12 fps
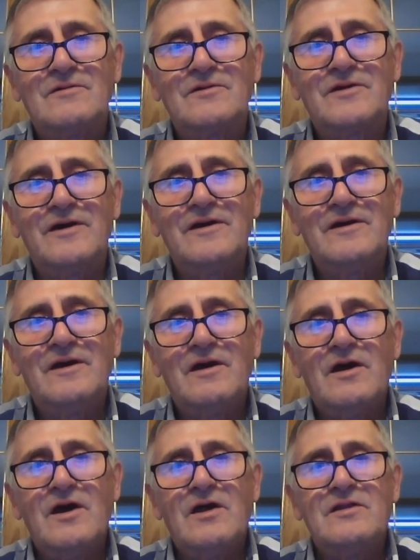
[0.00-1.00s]
okay?
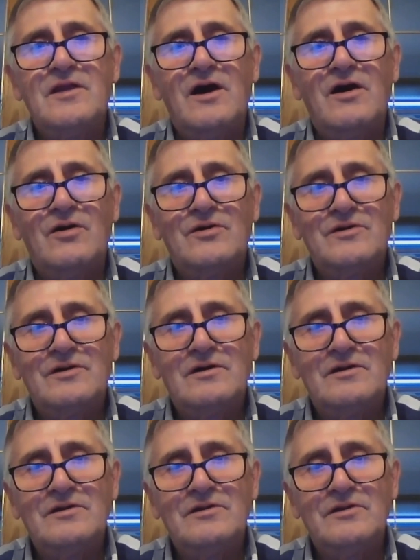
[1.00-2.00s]
Now,
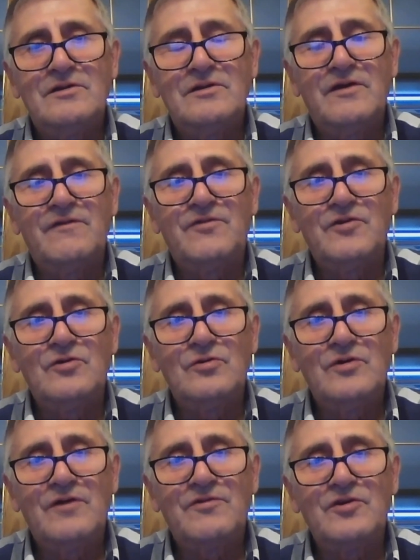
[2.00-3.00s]
if
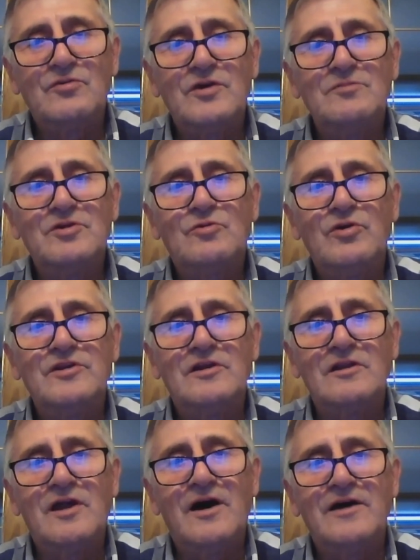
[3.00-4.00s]
you read between the
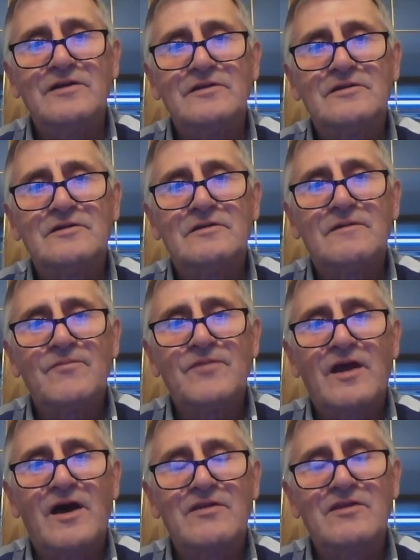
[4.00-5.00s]
lines,
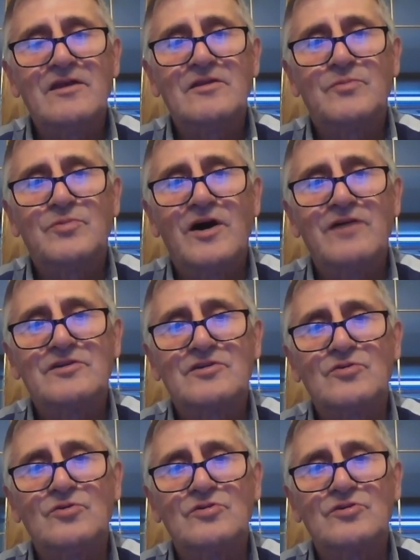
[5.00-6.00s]
I think the private
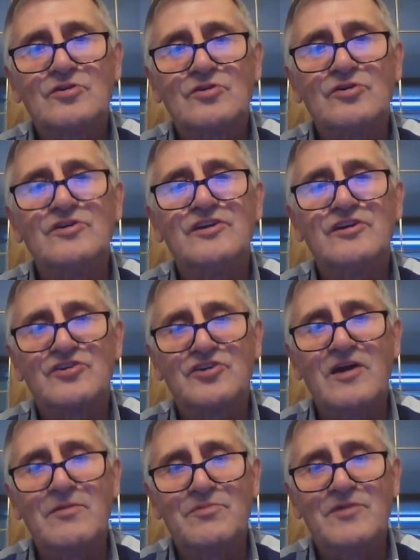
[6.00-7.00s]
schools couldn't
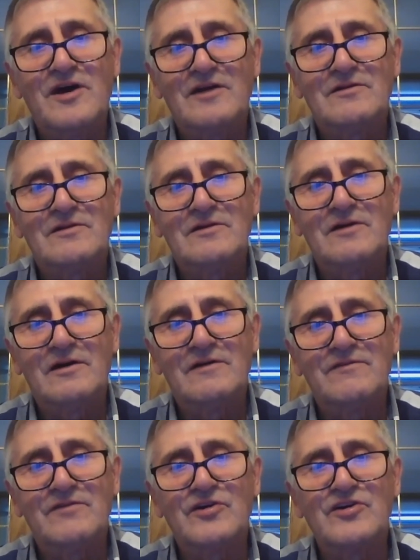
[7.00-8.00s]
escape that
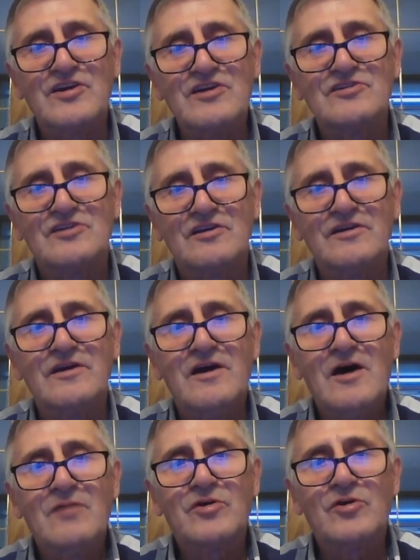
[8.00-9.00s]
very easily.
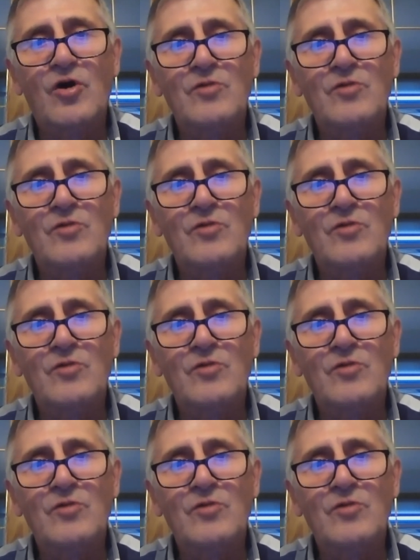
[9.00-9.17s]
But